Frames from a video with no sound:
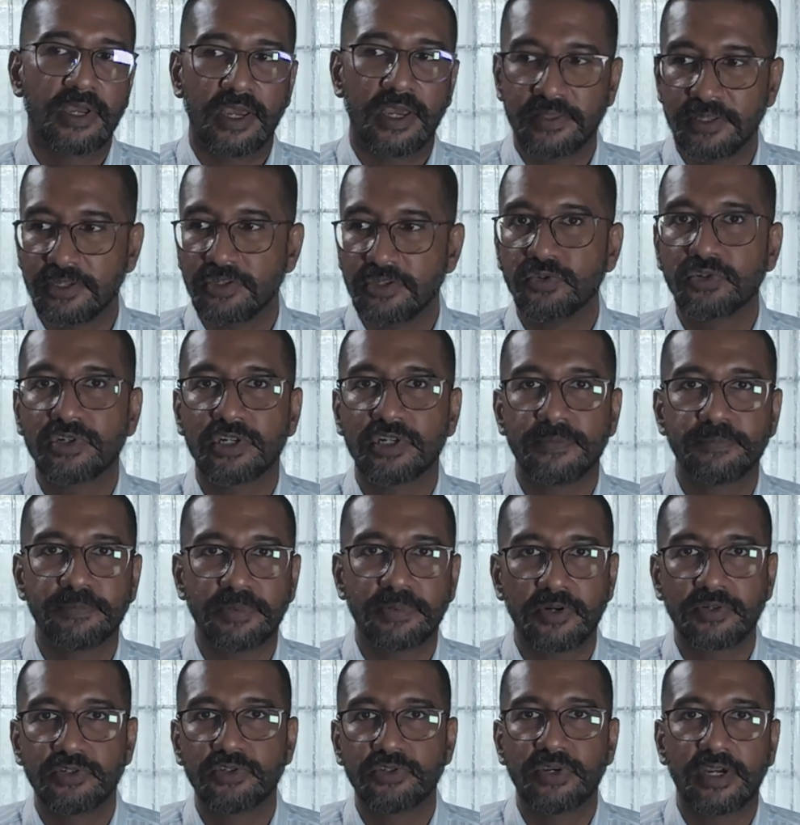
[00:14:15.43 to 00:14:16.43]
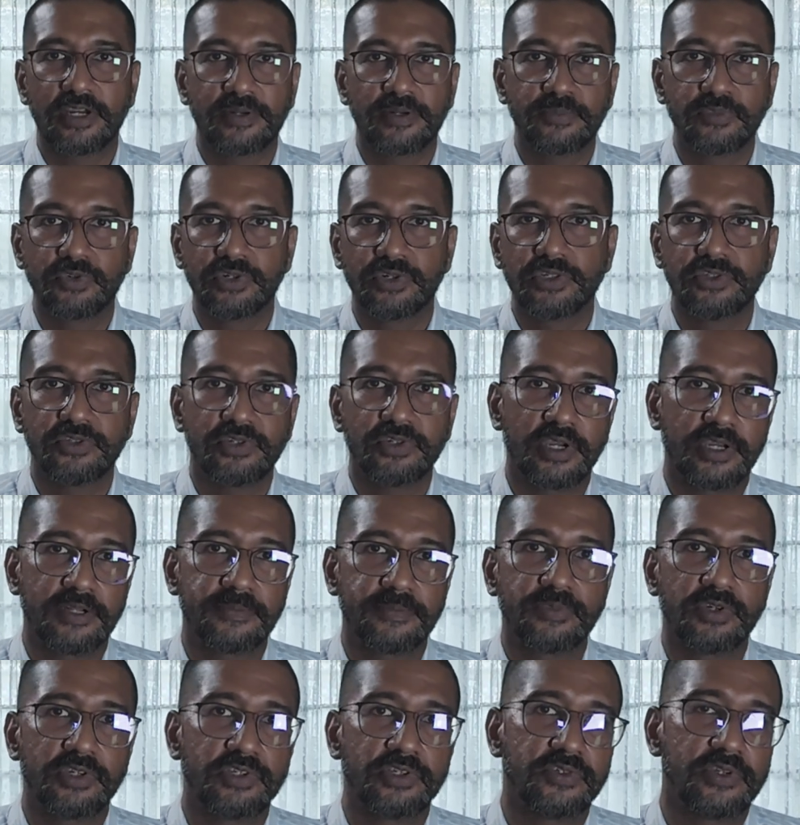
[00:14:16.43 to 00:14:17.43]
and then you compound. You add more and you
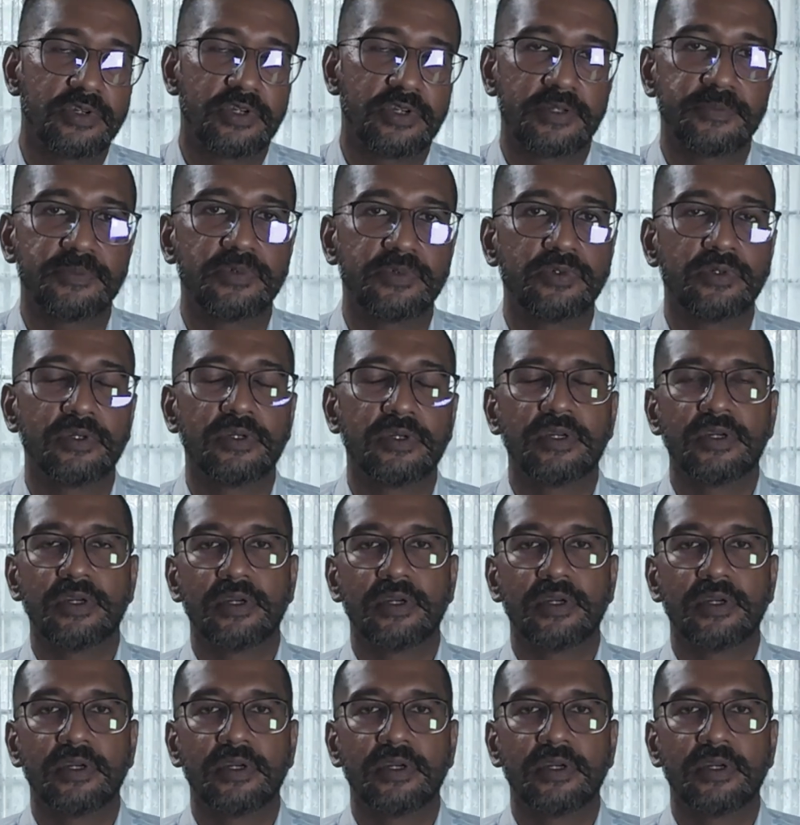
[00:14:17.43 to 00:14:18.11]
add more and you add more.